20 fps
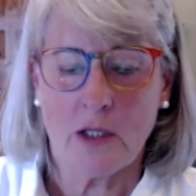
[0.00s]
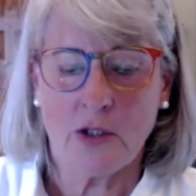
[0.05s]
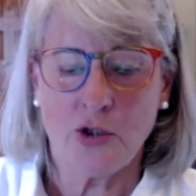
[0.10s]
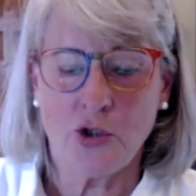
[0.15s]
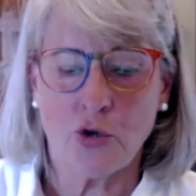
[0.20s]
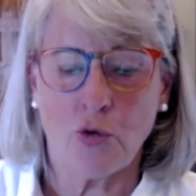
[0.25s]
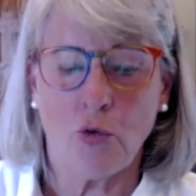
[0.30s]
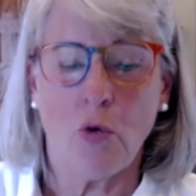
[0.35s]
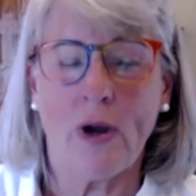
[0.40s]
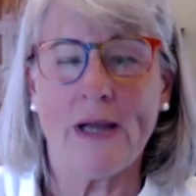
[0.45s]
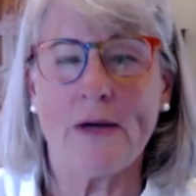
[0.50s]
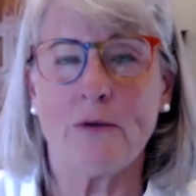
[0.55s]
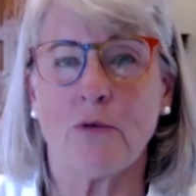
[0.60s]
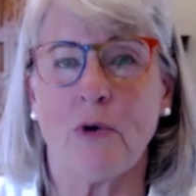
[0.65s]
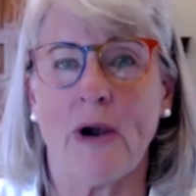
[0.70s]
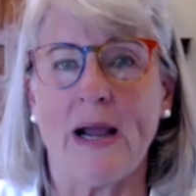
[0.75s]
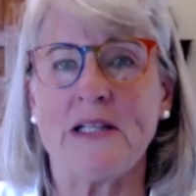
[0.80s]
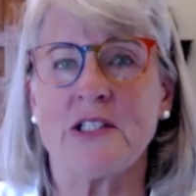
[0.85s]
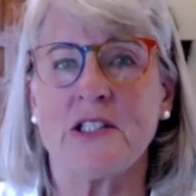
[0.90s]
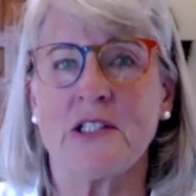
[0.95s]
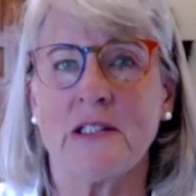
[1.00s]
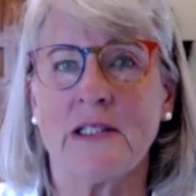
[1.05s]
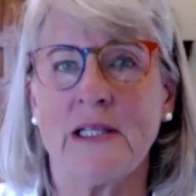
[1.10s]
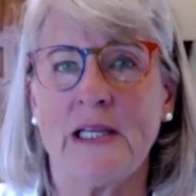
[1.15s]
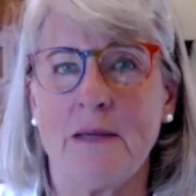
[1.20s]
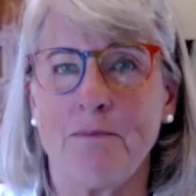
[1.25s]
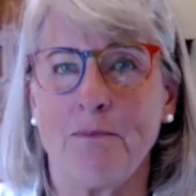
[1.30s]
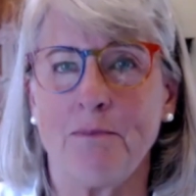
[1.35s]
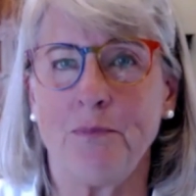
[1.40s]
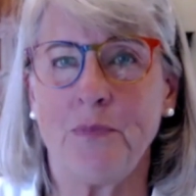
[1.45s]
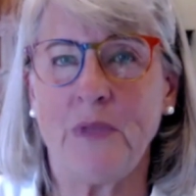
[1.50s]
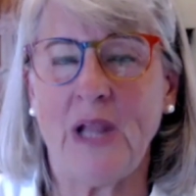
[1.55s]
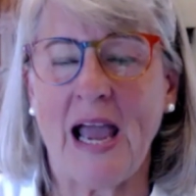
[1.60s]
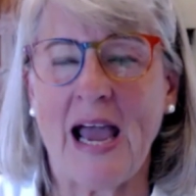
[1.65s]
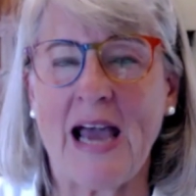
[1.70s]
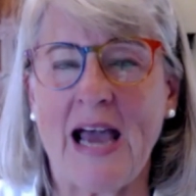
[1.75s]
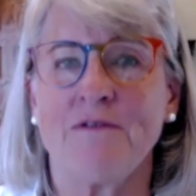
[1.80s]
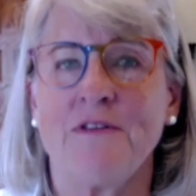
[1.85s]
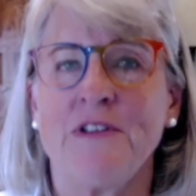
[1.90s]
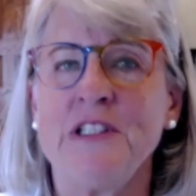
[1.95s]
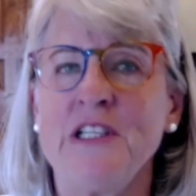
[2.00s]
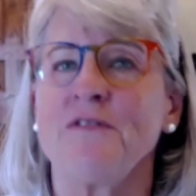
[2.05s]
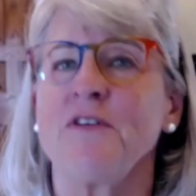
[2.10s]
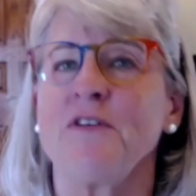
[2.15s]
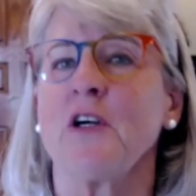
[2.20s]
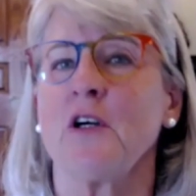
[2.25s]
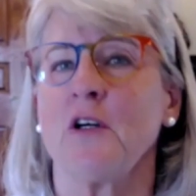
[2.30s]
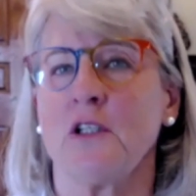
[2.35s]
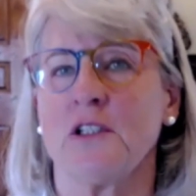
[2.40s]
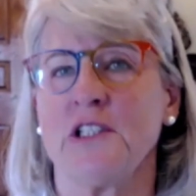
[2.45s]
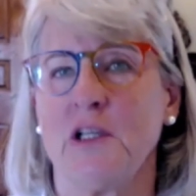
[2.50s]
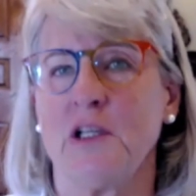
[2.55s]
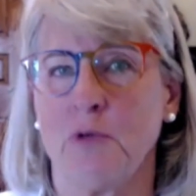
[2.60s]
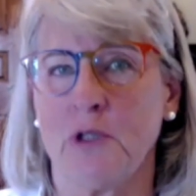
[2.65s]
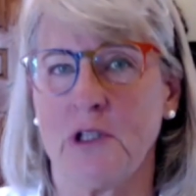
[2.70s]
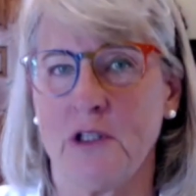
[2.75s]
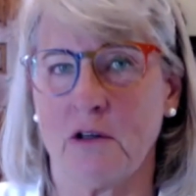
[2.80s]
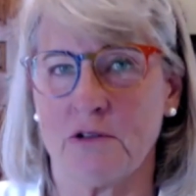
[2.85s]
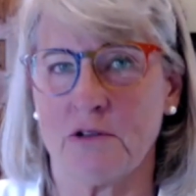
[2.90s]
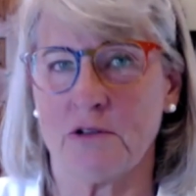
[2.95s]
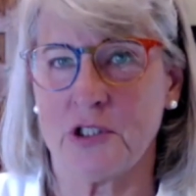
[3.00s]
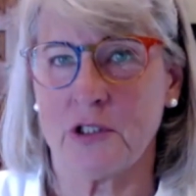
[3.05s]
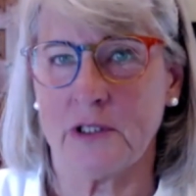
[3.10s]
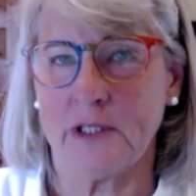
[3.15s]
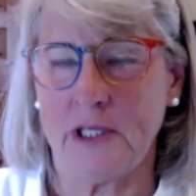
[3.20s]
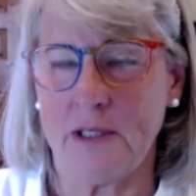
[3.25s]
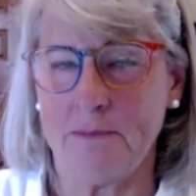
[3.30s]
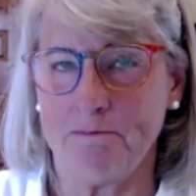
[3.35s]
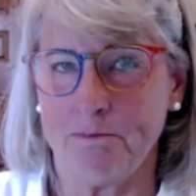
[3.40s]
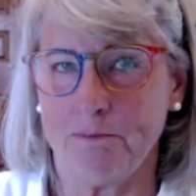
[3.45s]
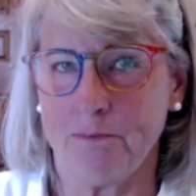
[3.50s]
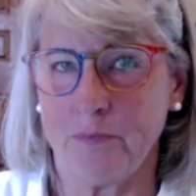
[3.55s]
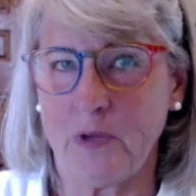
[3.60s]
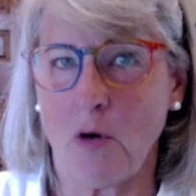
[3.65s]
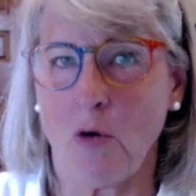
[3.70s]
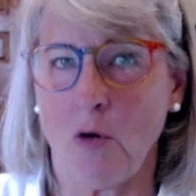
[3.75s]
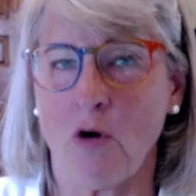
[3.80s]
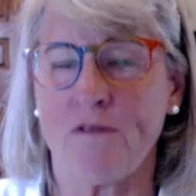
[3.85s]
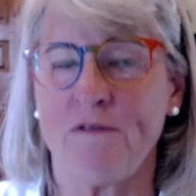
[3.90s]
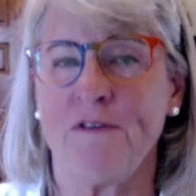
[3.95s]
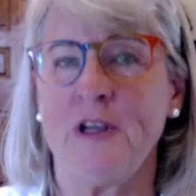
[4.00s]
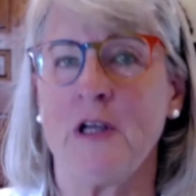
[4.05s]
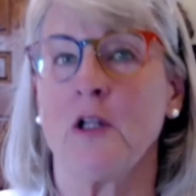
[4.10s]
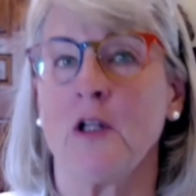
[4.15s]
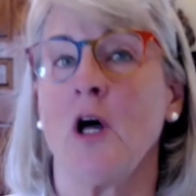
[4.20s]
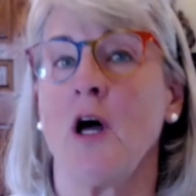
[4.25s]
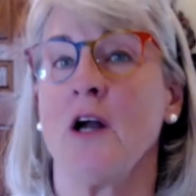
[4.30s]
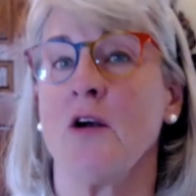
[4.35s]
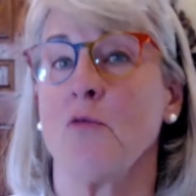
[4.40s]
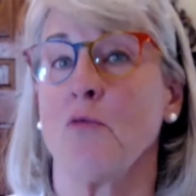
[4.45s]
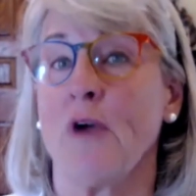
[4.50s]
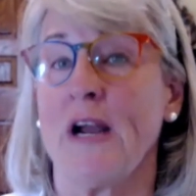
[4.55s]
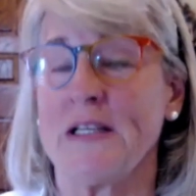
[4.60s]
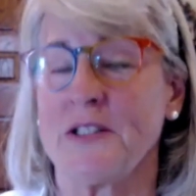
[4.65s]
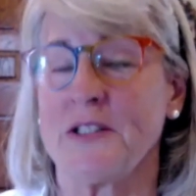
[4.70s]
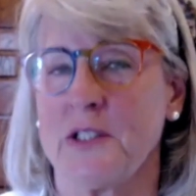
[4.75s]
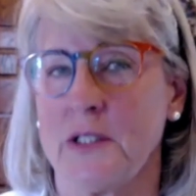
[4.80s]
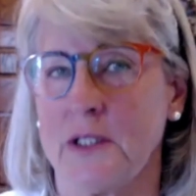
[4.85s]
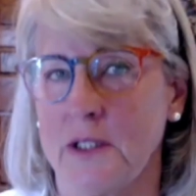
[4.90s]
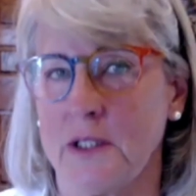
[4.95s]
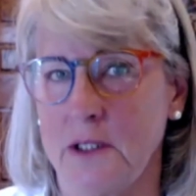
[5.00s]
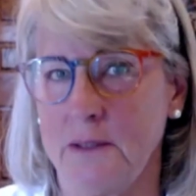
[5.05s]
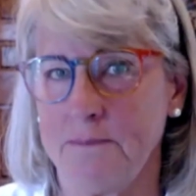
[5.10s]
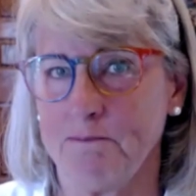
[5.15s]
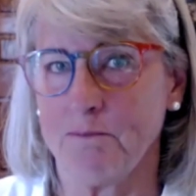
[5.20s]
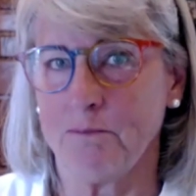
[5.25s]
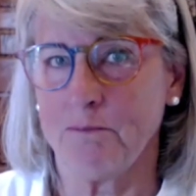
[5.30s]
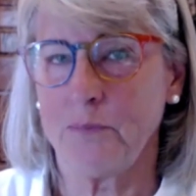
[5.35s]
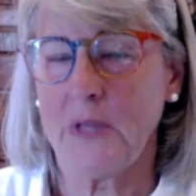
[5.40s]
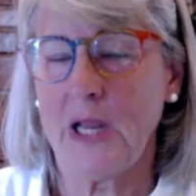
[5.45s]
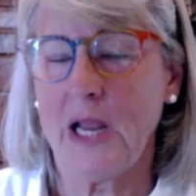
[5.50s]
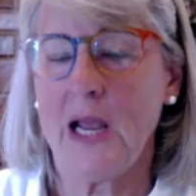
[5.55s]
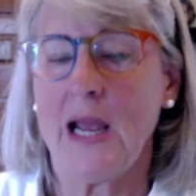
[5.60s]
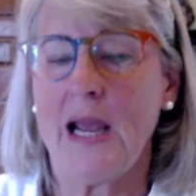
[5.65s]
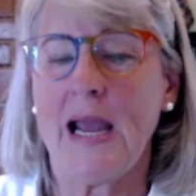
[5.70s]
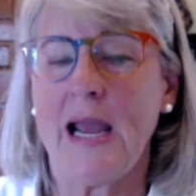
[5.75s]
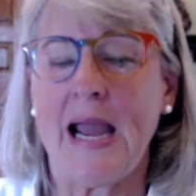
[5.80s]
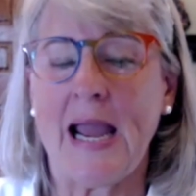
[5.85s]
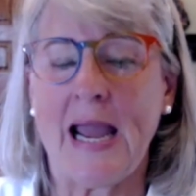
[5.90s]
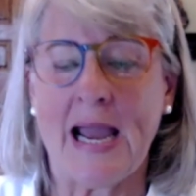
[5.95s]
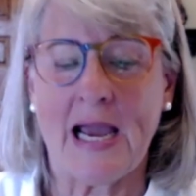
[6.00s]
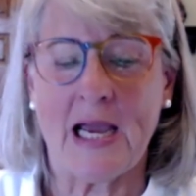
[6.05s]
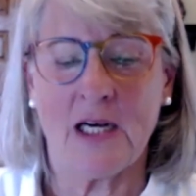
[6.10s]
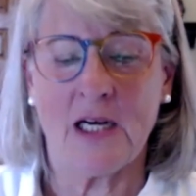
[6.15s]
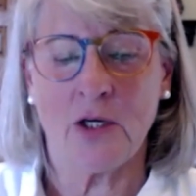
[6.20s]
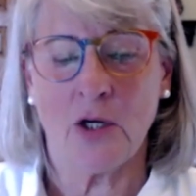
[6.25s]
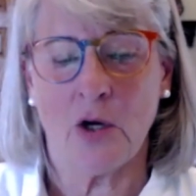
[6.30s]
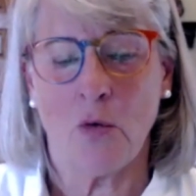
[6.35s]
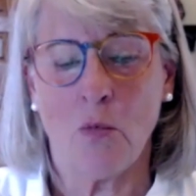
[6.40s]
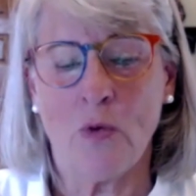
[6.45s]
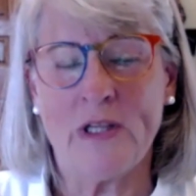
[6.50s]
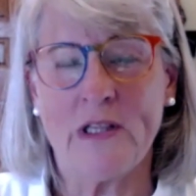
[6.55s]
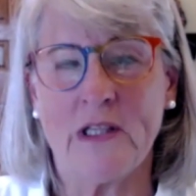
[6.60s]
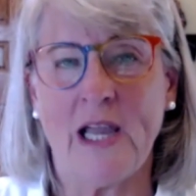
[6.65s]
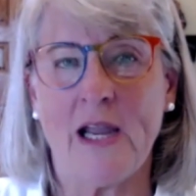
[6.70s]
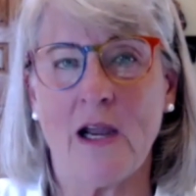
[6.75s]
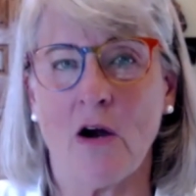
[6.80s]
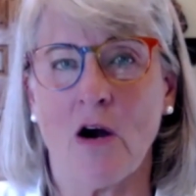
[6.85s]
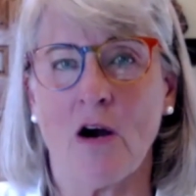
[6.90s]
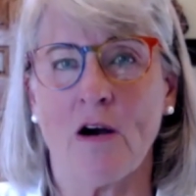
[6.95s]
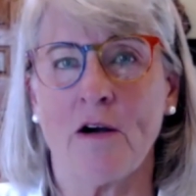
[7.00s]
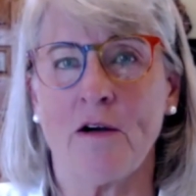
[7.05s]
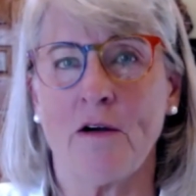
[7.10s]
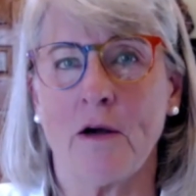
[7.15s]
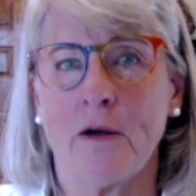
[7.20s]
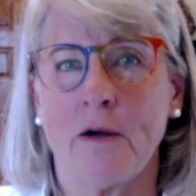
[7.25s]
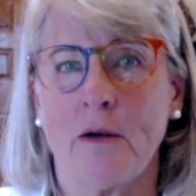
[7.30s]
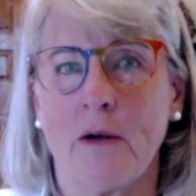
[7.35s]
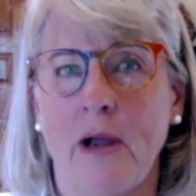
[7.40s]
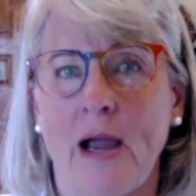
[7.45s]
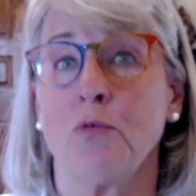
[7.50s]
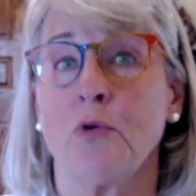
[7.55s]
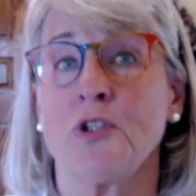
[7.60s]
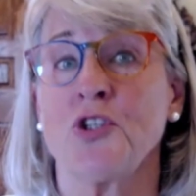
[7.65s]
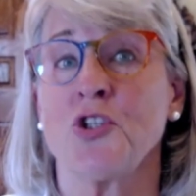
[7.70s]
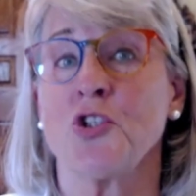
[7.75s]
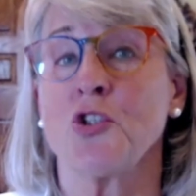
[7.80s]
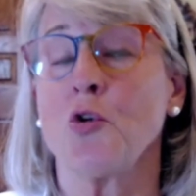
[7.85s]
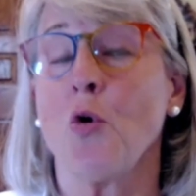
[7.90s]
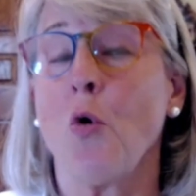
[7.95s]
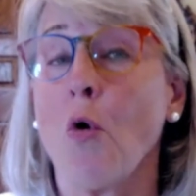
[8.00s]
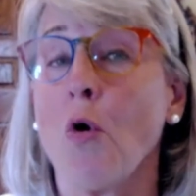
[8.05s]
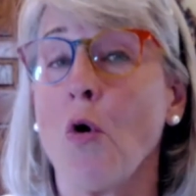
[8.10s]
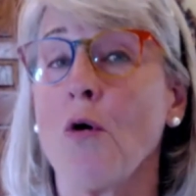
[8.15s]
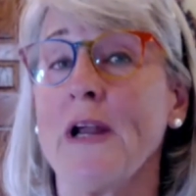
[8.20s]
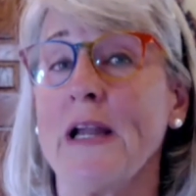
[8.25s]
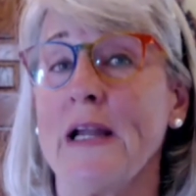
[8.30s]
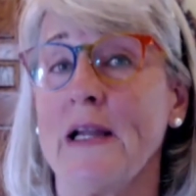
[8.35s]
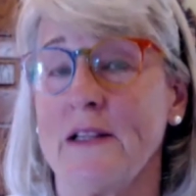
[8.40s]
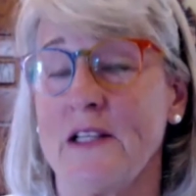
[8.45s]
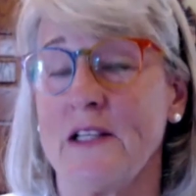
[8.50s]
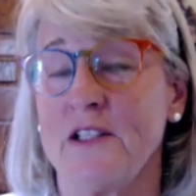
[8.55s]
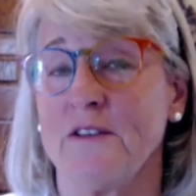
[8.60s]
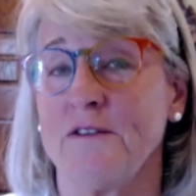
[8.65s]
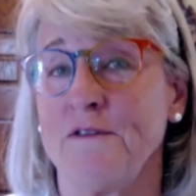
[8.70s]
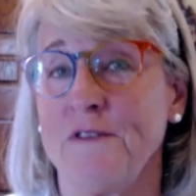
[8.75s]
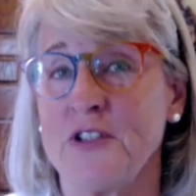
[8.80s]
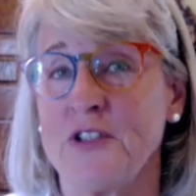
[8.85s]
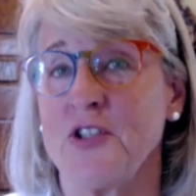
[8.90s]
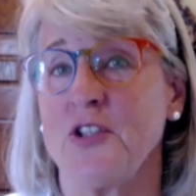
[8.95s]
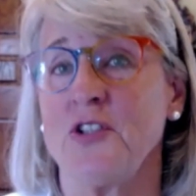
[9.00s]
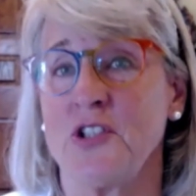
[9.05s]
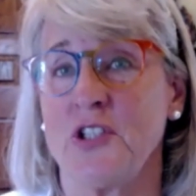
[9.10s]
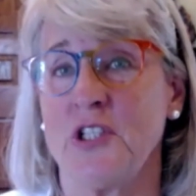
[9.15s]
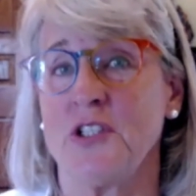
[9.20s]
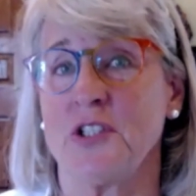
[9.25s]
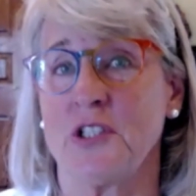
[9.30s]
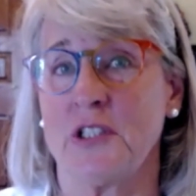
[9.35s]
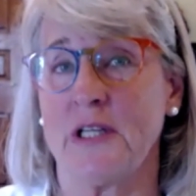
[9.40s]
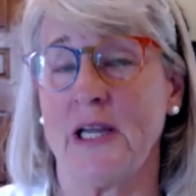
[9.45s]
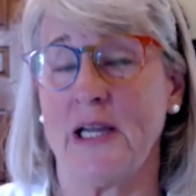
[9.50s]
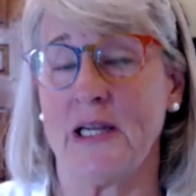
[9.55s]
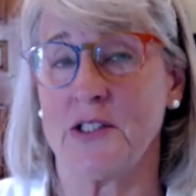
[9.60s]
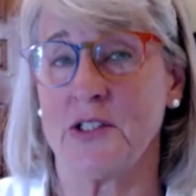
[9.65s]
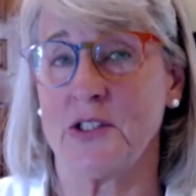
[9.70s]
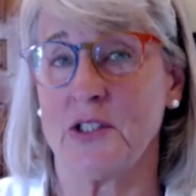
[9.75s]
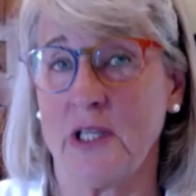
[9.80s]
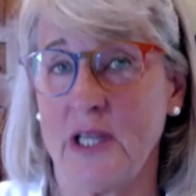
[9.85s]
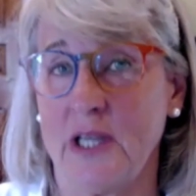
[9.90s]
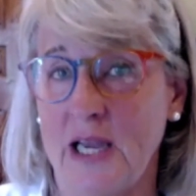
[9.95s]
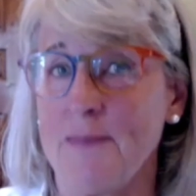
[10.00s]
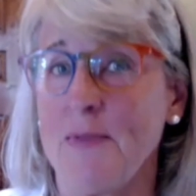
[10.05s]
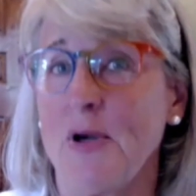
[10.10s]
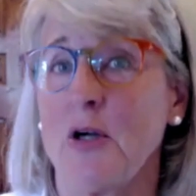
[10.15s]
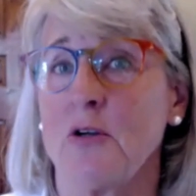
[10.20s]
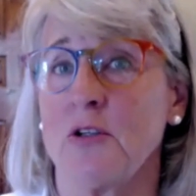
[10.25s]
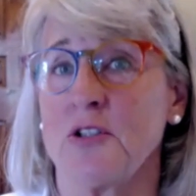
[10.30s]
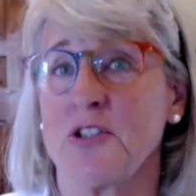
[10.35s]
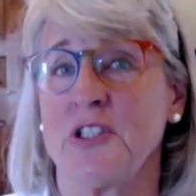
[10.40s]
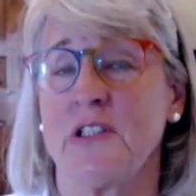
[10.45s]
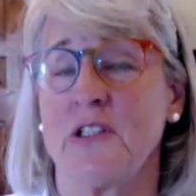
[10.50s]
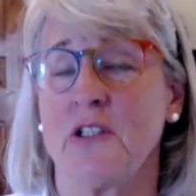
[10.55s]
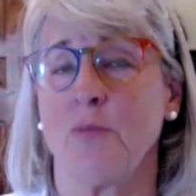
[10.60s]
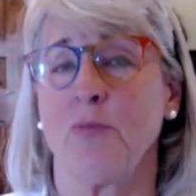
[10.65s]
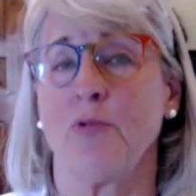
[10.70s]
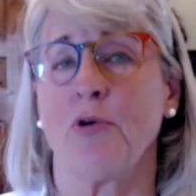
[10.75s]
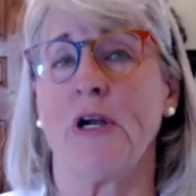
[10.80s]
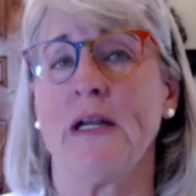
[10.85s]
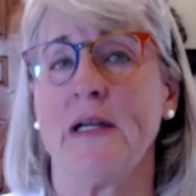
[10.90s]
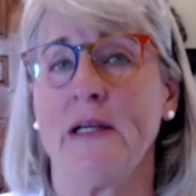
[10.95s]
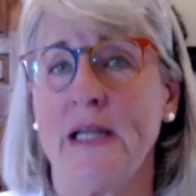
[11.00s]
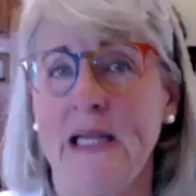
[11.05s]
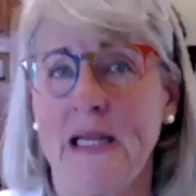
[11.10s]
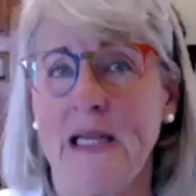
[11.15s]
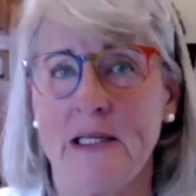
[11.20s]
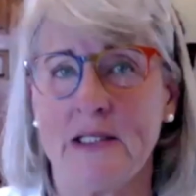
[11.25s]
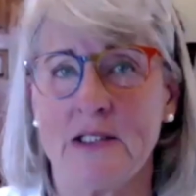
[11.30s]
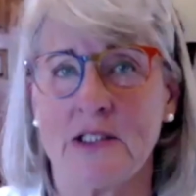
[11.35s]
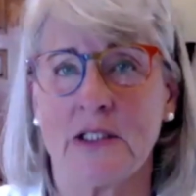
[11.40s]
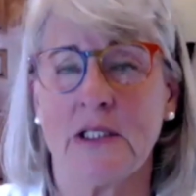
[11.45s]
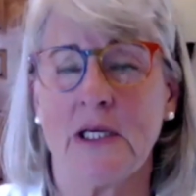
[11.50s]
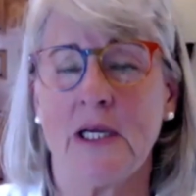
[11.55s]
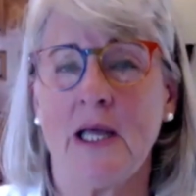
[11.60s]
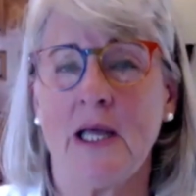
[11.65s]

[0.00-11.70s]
join Right Sleep have difficulty with their sleep or feel unrested. And when they are restoring the deficiency states, the chemicals that their brain needs,